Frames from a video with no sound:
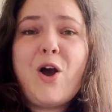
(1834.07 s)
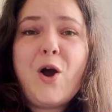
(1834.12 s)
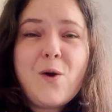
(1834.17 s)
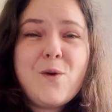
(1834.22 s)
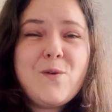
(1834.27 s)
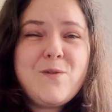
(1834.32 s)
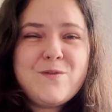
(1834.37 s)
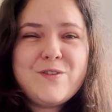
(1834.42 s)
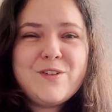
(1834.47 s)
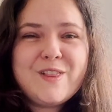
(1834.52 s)

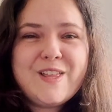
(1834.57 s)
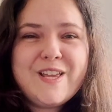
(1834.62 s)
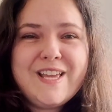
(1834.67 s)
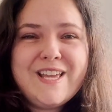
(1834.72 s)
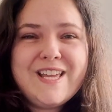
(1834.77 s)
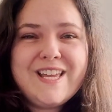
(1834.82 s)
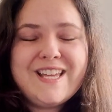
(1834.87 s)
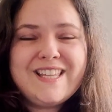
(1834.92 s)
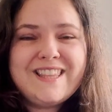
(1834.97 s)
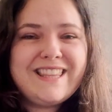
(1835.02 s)

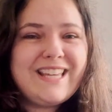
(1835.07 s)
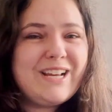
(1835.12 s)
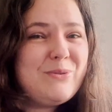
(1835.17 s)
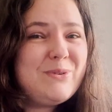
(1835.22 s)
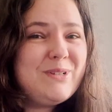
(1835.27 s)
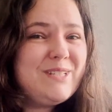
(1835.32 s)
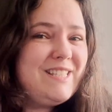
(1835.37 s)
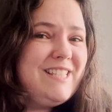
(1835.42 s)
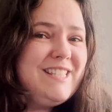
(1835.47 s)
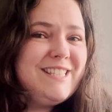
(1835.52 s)
Hopefully there
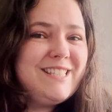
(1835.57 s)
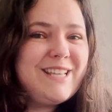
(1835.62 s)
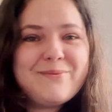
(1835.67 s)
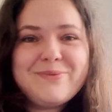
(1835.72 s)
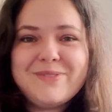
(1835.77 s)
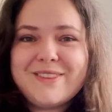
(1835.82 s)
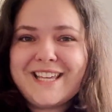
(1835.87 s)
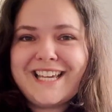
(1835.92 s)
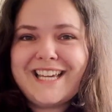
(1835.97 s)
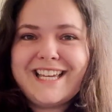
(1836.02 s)
was
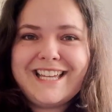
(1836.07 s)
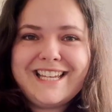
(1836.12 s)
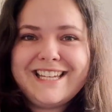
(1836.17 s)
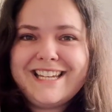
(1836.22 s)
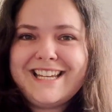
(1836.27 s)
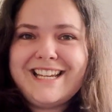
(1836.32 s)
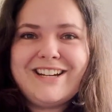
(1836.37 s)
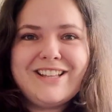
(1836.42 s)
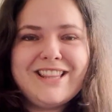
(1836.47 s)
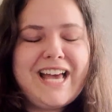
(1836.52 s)
something in
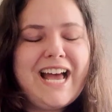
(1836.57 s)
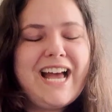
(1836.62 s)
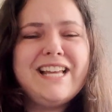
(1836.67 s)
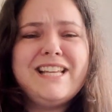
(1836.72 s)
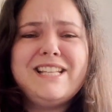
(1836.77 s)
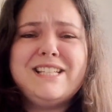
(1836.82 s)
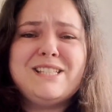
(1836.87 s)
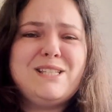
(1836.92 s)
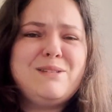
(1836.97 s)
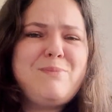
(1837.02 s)
here
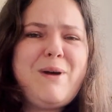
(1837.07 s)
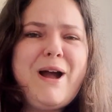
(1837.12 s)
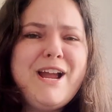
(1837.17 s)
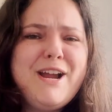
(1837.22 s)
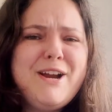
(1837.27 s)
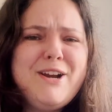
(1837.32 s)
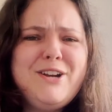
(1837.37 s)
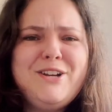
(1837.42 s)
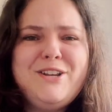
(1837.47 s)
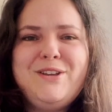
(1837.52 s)
that
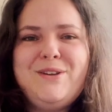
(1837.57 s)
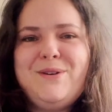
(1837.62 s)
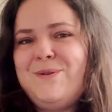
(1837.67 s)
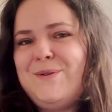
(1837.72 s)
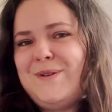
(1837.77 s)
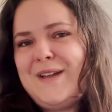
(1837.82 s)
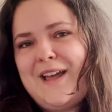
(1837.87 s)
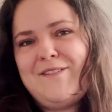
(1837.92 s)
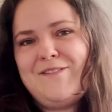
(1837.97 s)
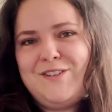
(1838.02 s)
inspired you,
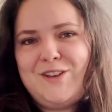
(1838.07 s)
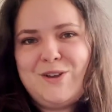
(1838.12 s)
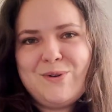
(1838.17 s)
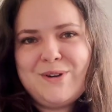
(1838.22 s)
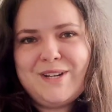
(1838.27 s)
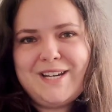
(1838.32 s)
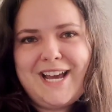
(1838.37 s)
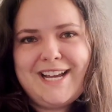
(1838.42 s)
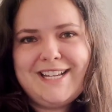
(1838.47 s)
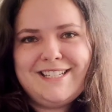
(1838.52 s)
gave you
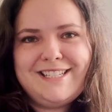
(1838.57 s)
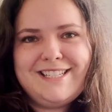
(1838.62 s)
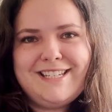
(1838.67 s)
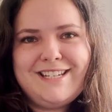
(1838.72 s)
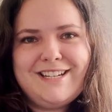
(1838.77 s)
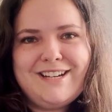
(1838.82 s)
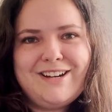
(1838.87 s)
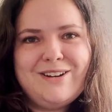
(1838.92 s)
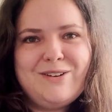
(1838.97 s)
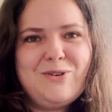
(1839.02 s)
an
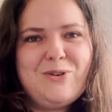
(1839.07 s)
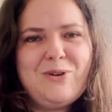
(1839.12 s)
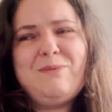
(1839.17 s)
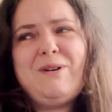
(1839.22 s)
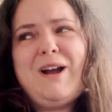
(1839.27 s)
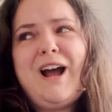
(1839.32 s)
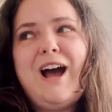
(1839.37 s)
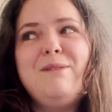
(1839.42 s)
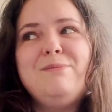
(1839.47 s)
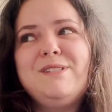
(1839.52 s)
idea, or
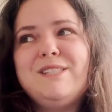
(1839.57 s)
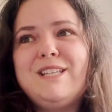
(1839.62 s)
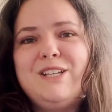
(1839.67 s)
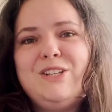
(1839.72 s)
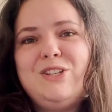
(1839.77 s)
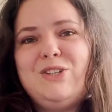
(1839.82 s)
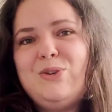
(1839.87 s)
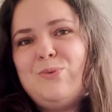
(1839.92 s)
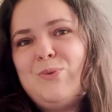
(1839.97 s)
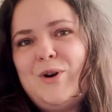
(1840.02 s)
perhaps
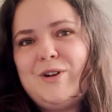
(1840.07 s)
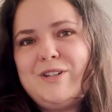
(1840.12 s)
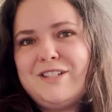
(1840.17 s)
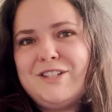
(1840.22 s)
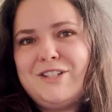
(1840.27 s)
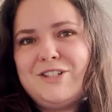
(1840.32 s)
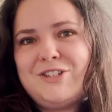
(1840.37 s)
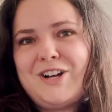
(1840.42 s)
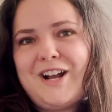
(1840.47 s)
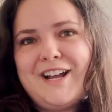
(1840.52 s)
that you want
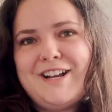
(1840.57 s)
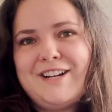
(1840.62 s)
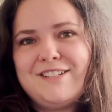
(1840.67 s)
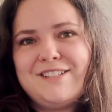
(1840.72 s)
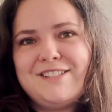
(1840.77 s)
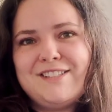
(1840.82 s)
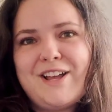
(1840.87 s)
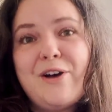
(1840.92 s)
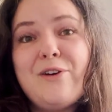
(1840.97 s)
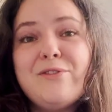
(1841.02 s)
to try
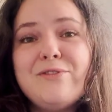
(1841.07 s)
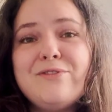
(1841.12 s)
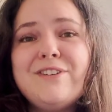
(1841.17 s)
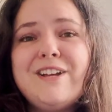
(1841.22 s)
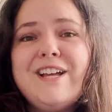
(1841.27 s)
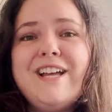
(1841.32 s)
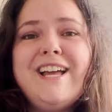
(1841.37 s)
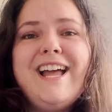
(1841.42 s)
yourself